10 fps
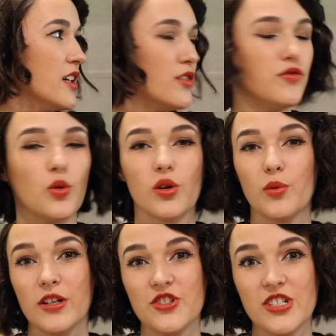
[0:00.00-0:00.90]
for
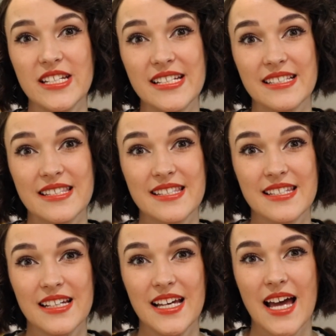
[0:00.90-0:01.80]
what she
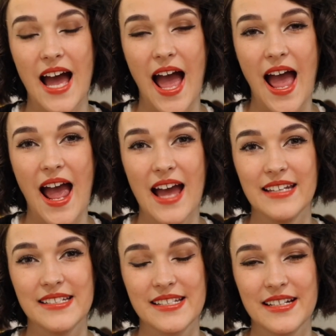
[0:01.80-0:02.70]
needs.
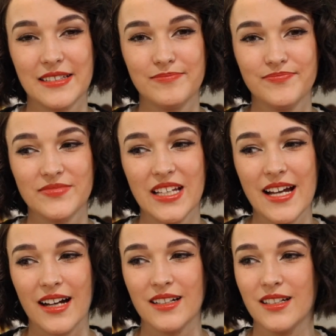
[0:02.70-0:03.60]
And
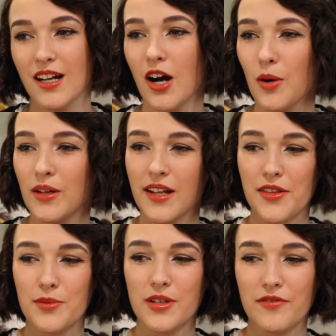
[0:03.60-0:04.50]
yeah. Oh,
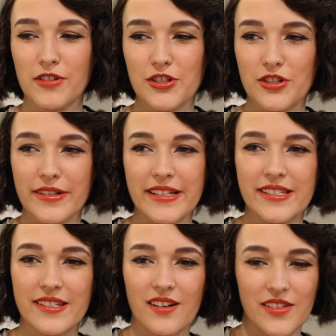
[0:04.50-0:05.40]
another one of her
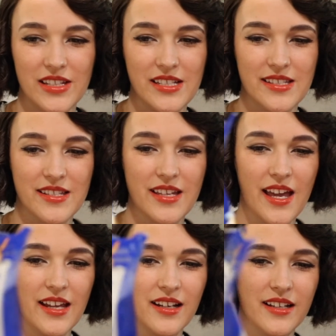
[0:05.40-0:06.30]
treats are these
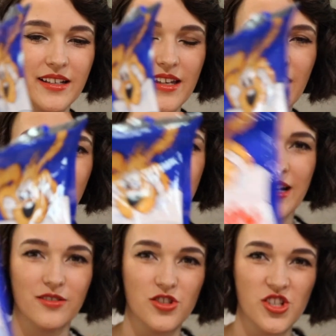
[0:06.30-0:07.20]
canine
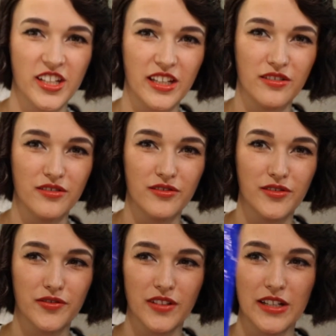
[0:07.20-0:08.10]
carry-out chicken
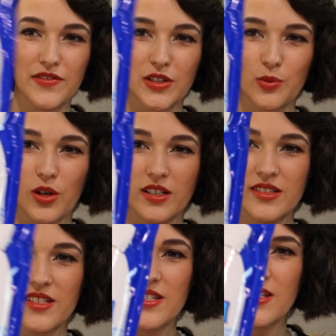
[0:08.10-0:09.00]
flavored
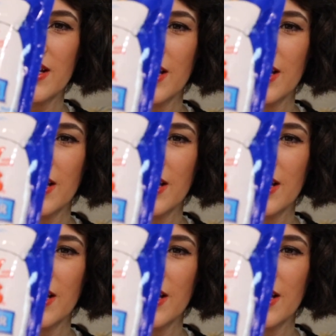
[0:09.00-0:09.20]
ones.